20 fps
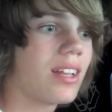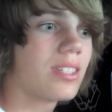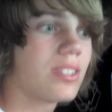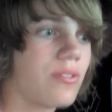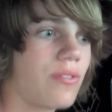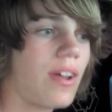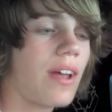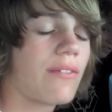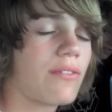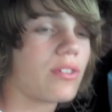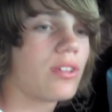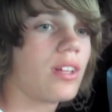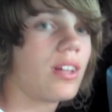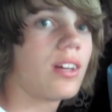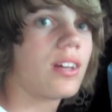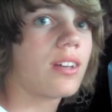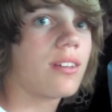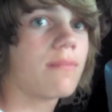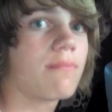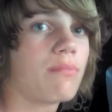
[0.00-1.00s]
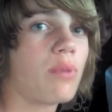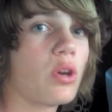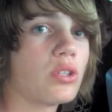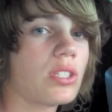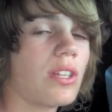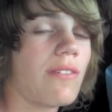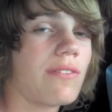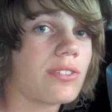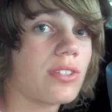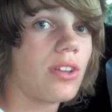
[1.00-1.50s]
it's 5 o'clock, post
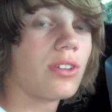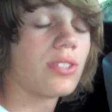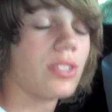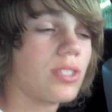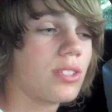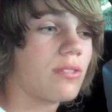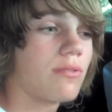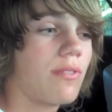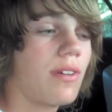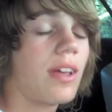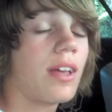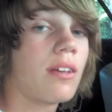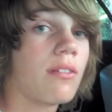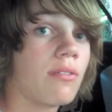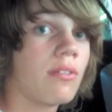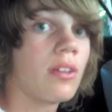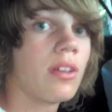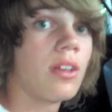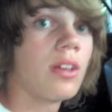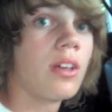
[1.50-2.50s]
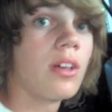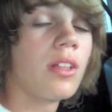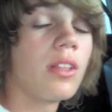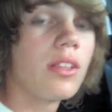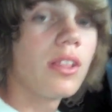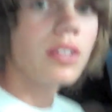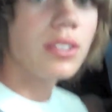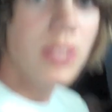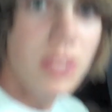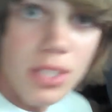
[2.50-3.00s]
office closes at 5.
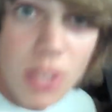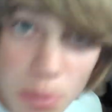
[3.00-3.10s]
This is a